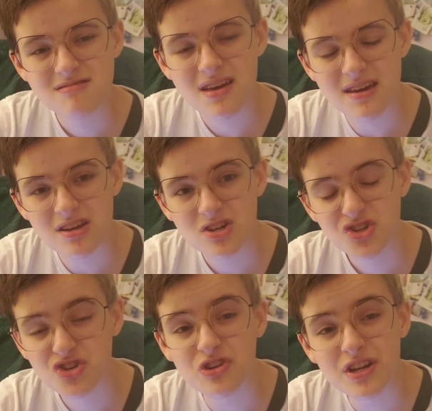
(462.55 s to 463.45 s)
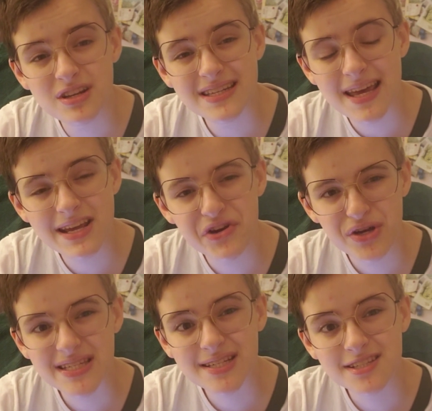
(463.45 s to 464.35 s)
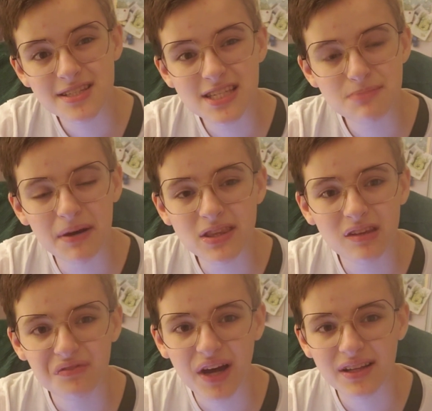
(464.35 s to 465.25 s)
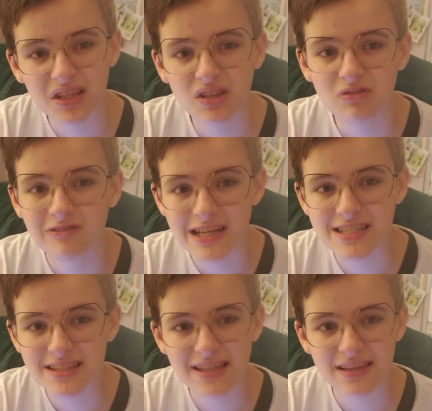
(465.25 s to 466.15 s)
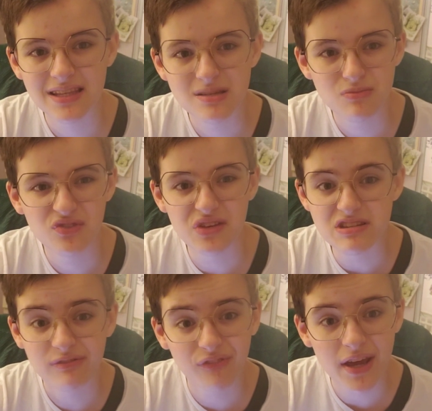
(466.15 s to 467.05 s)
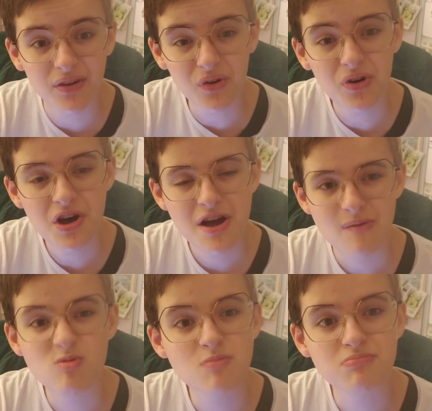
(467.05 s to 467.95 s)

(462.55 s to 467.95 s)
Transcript: they shouldn't take risks, despite the fact that the reason that these movies fail were